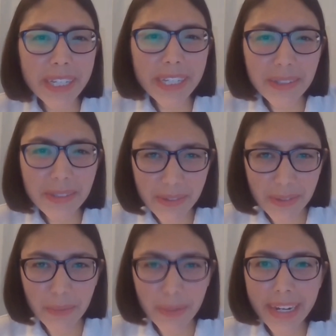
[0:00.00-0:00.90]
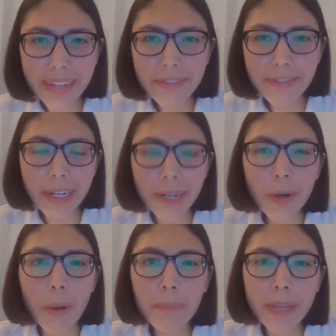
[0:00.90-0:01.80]
beings, we live in a
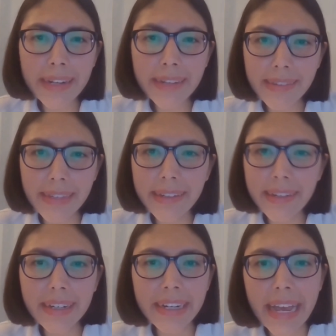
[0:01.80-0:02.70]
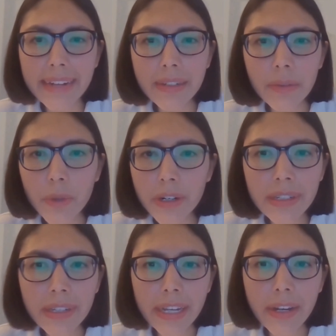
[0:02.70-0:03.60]
complex, interconnected
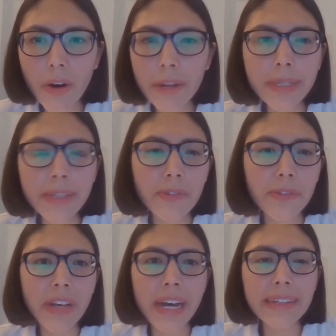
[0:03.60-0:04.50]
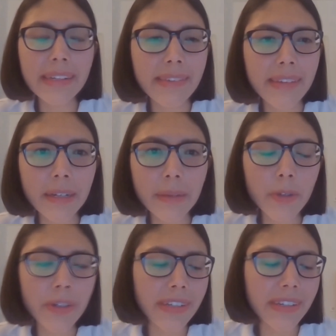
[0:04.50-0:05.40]
world. Economies, societies, and
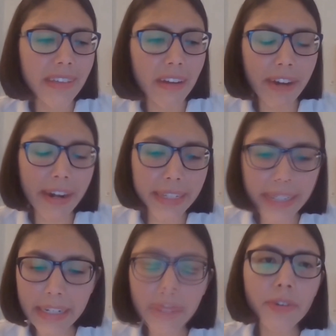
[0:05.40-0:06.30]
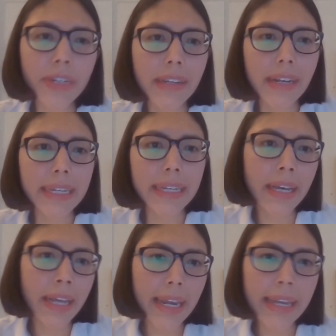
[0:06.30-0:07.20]
communities are very intricately
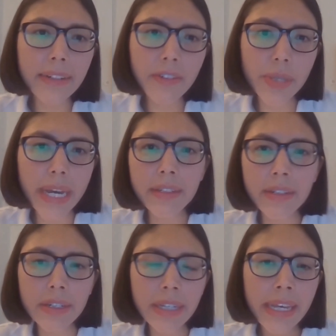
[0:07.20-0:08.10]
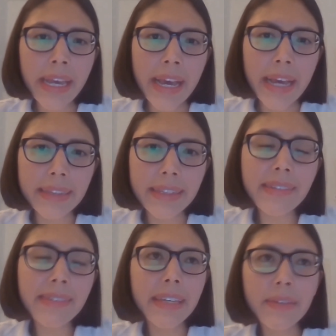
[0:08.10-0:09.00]
linked together, and
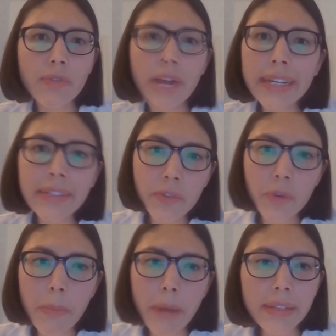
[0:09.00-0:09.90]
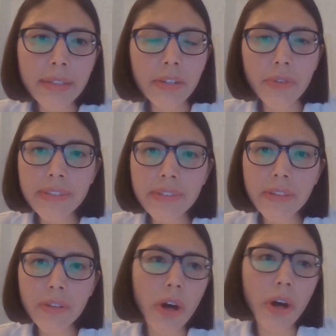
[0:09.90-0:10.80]
this gives rise to a multi-risk
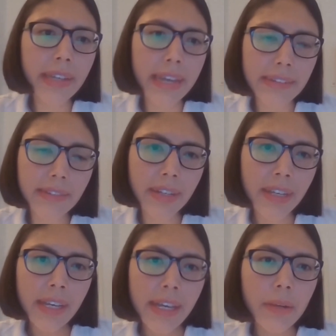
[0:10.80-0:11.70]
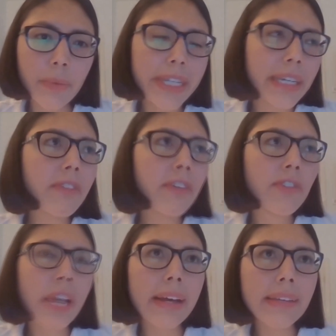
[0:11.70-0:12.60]
context. And we can
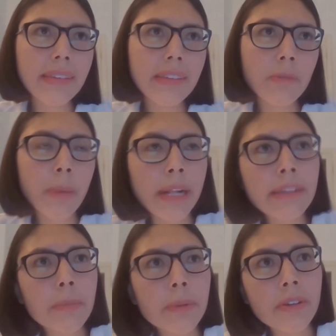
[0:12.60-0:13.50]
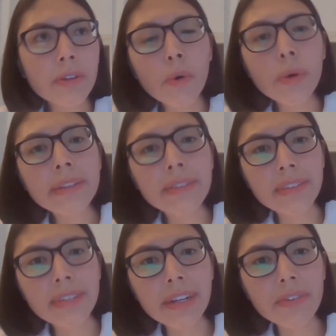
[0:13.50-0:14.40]
visualize this multiple
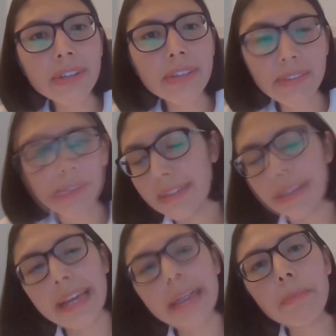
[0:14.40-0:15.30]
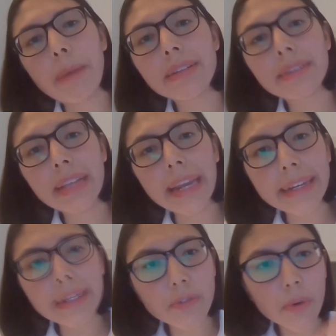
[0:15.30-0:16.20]
coexisting risks as like a
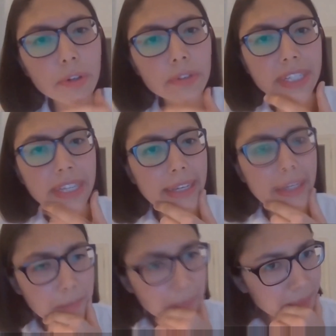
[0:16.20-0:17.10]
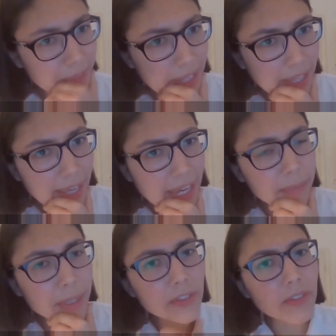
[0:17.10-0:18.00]
multi-layered sort of a cake. And
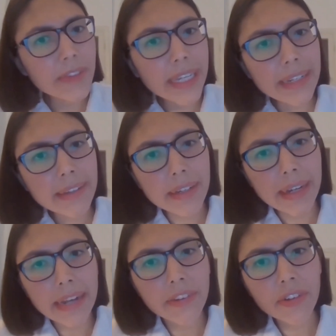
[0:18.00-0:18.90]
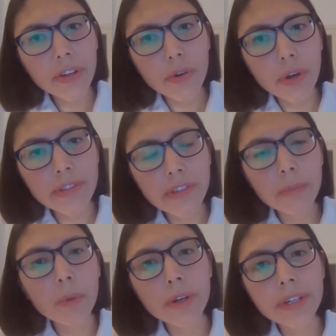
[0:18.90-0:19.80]
because of the interconnection across the
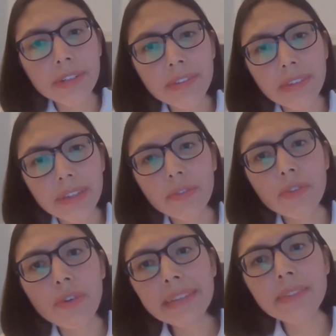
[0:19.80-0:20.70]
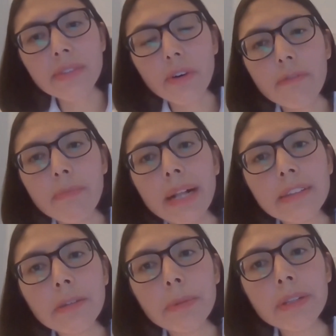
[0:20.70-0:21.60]
borders, the threats of
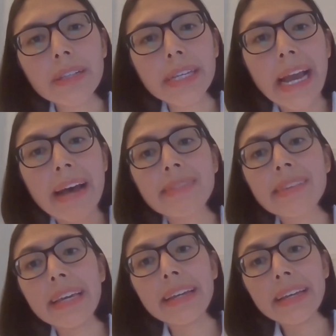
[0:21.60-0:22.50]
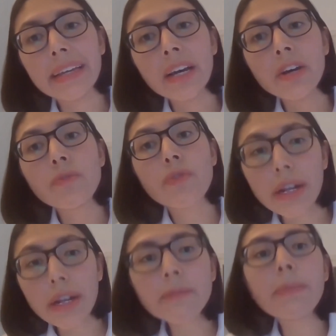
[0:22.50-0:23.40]
multiple cascading
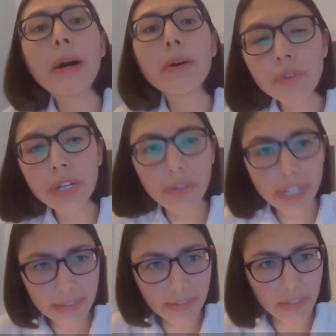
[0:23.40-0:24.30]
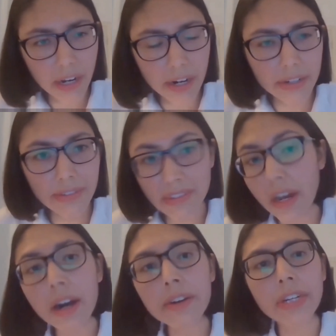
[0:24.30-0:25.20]
transboundary risks are a
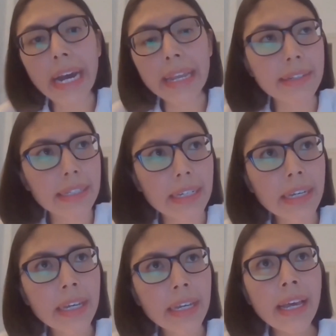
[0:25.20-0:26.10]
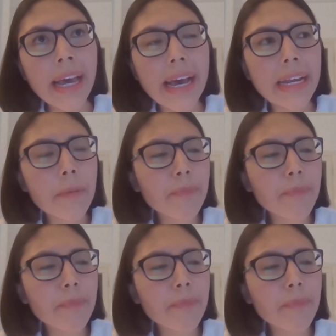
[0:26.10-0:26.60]
stark reality. And